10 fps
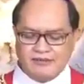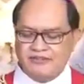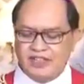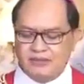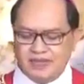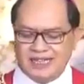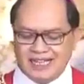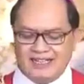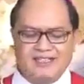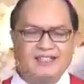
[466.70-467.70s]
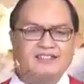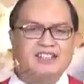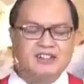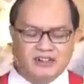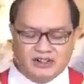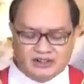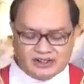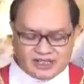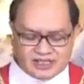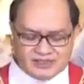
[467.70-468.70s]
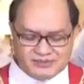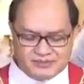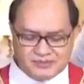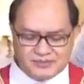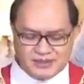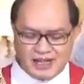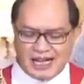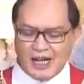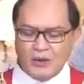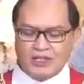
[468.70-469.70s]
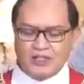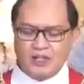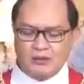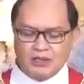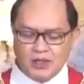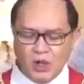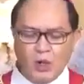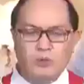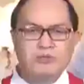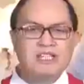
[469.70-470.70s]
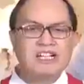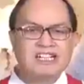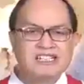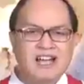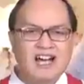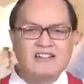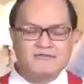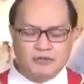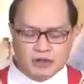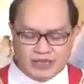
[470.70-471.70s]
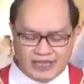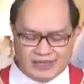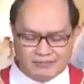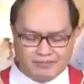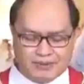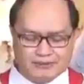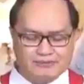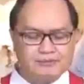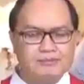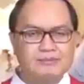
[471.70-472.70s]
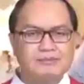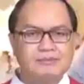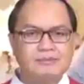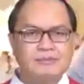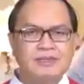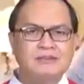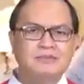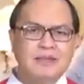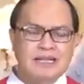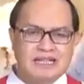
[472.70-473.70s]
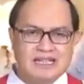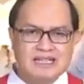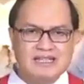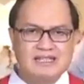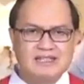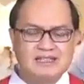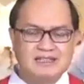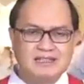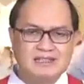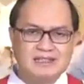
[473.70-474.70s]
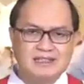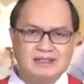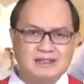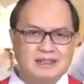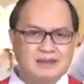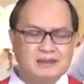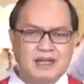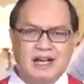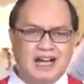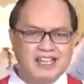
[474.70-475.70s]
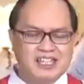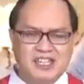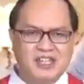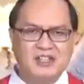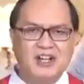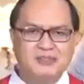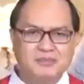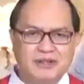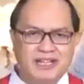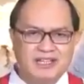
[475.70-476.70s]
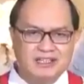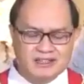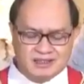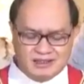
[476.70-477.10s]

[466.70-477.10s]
verbalizing the earth's, our common home's cry for help. "Please, I cannot breathe."